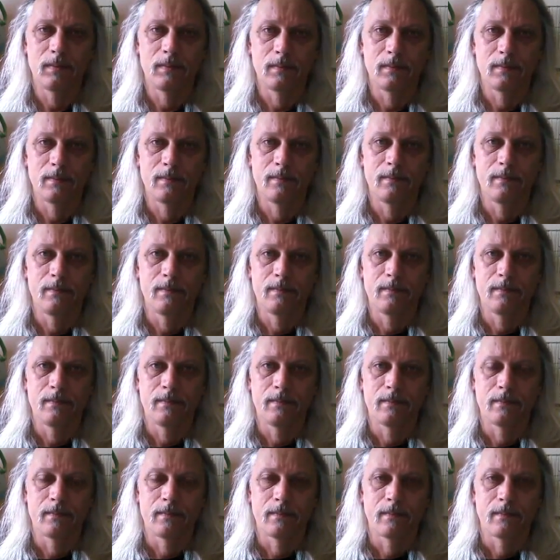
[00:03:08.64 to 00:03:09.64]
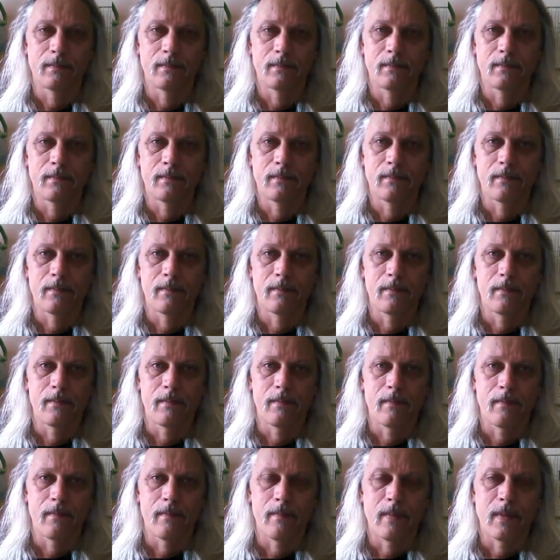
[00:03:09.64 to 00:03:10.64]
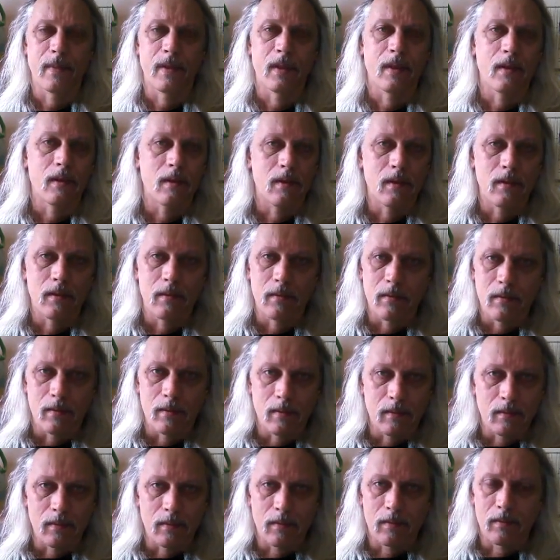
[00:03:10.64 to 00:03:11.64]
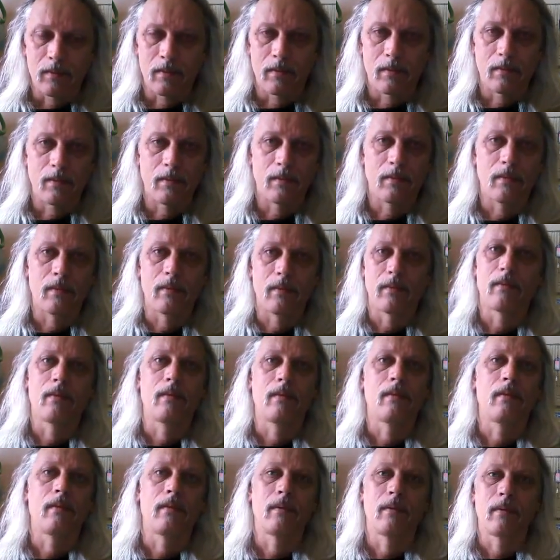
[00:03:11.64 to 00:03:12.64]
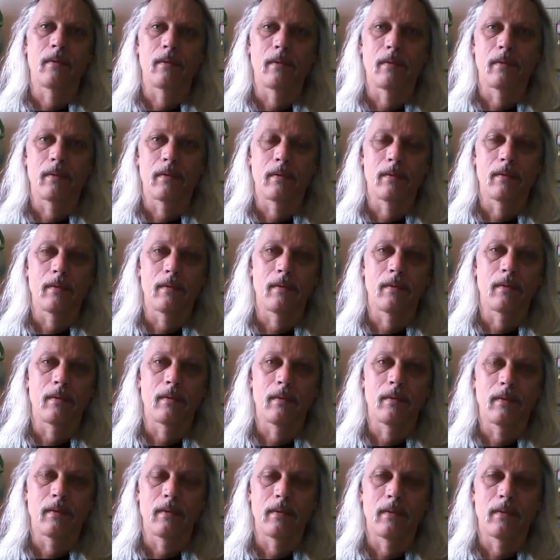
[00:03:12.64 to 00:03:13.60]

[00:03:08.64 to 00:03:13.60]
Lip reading: No one is speaking in this clip.